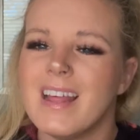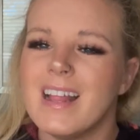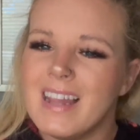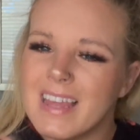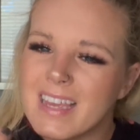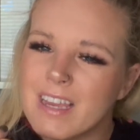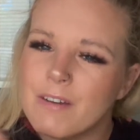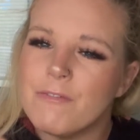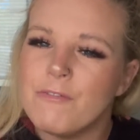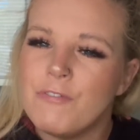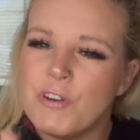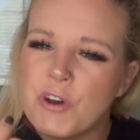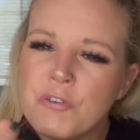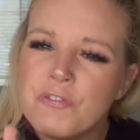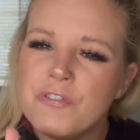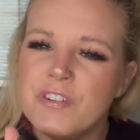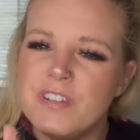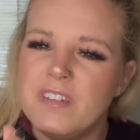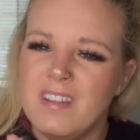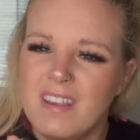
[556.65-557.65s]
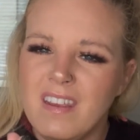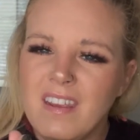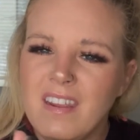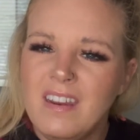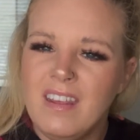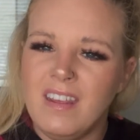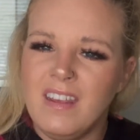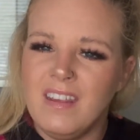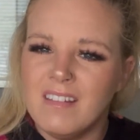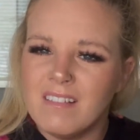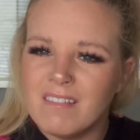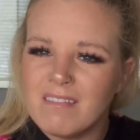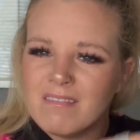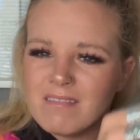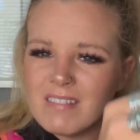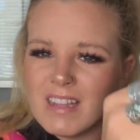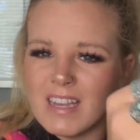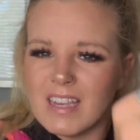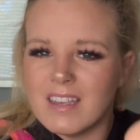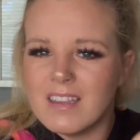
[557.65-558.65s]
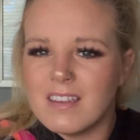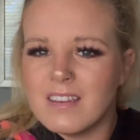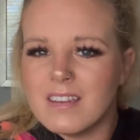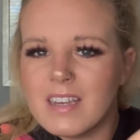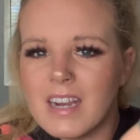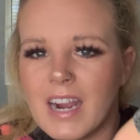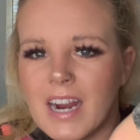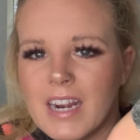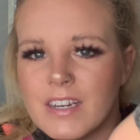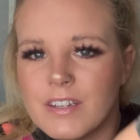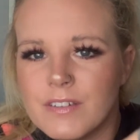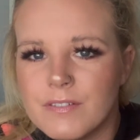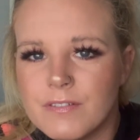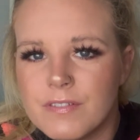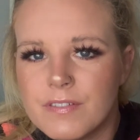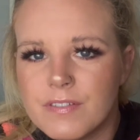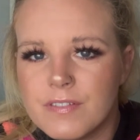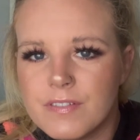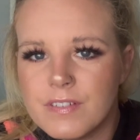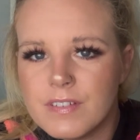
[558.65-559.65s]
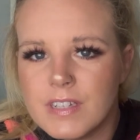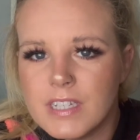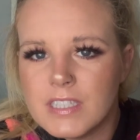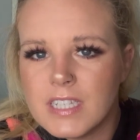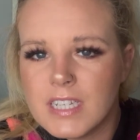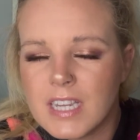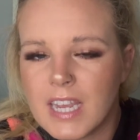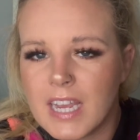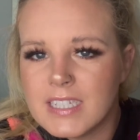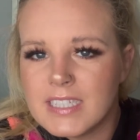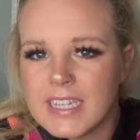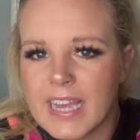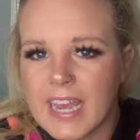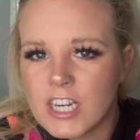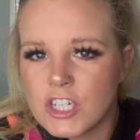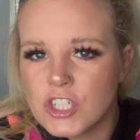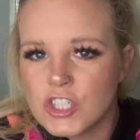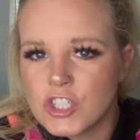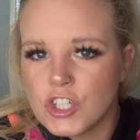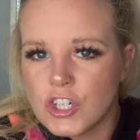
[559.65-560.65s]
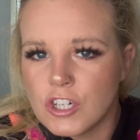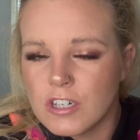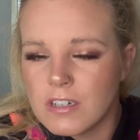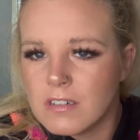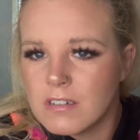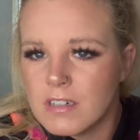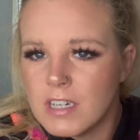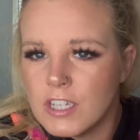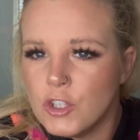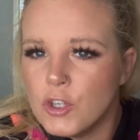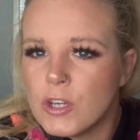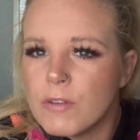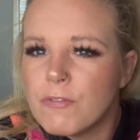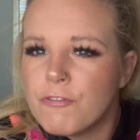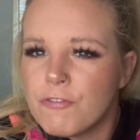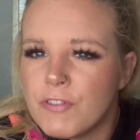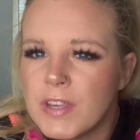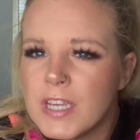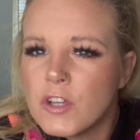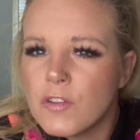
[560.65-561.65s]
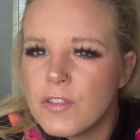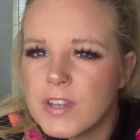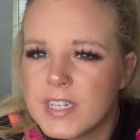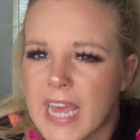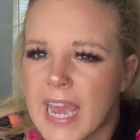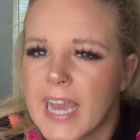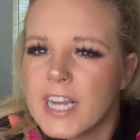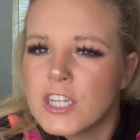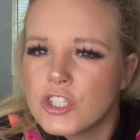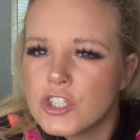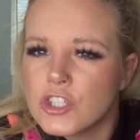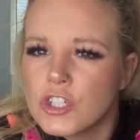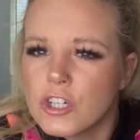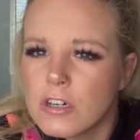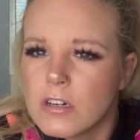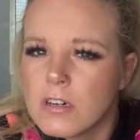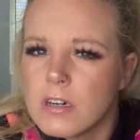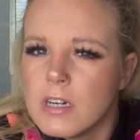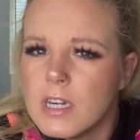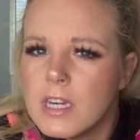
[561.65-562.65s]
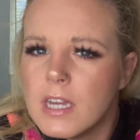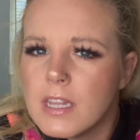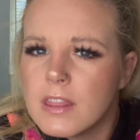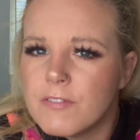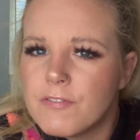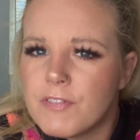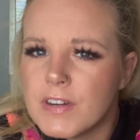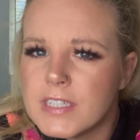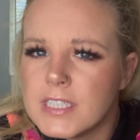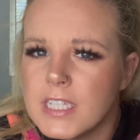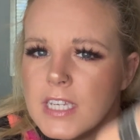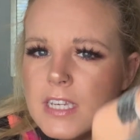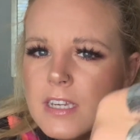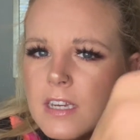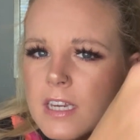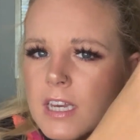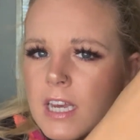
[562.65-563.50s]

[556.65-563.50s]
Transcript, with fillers: like a velvetini, like kind of, it's like a texture. You can feel the texture, the fuzzy.